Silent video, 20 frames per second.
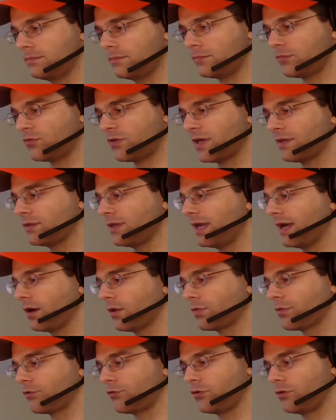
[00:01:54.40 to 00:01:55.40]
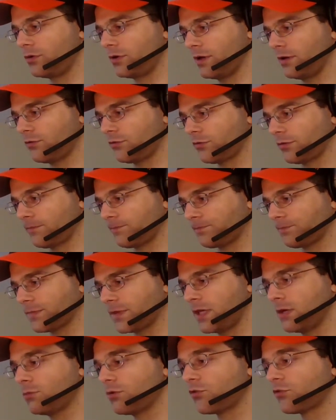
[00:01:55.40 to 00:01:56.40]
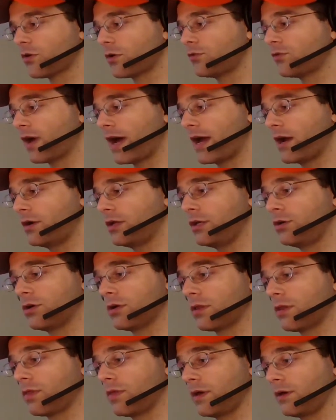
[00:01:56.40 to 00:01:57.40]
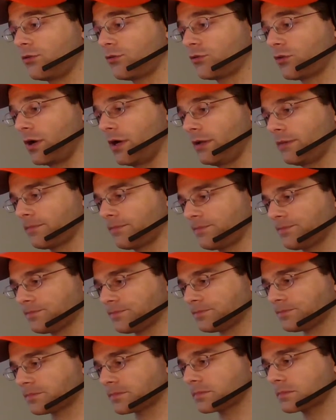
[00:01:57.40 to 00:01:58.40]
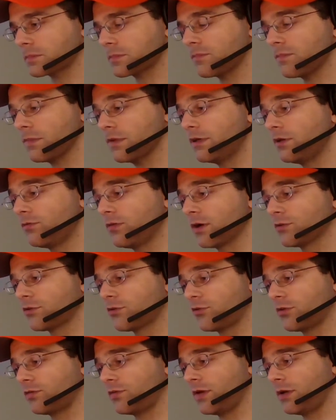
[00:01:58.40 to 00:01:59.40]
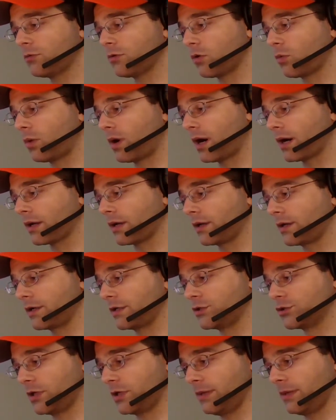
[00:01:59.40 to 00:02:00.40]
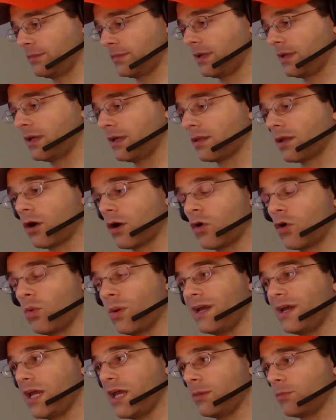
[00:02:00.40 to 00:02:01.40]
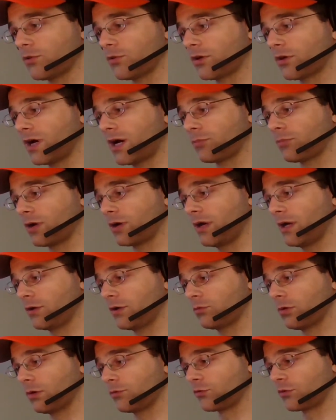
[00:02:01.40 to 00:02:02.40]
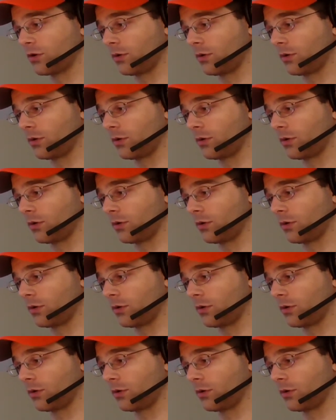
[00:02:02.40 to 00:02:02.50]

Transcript: Stanley held the suitcase. He was so tired he couldn't think straight. He felt as if he were walking in a dream not quite able to comprehend what was